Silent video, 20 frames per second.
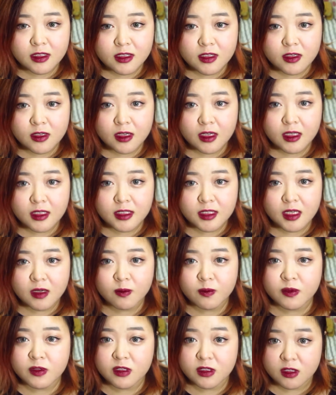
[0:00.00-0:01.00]
today's
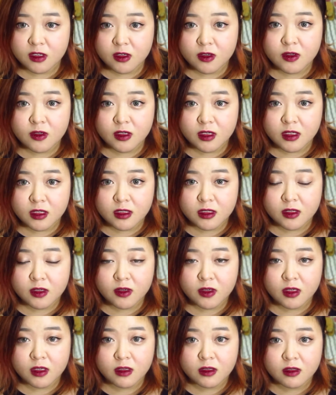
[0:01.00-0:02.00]
episode is
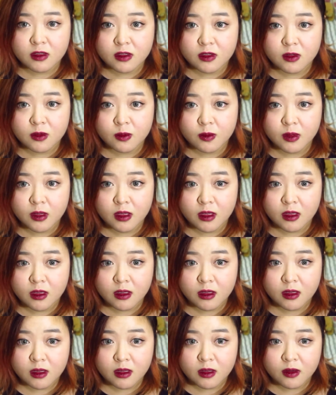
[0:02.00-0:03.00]
going to
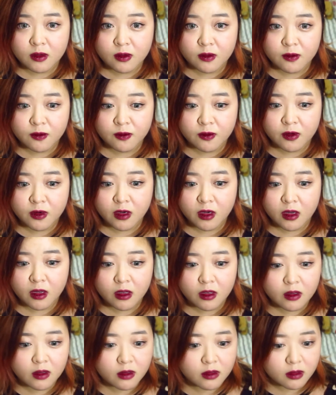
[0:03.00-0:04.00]
be the
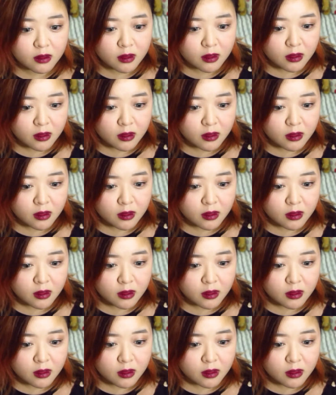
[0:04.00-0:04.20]
very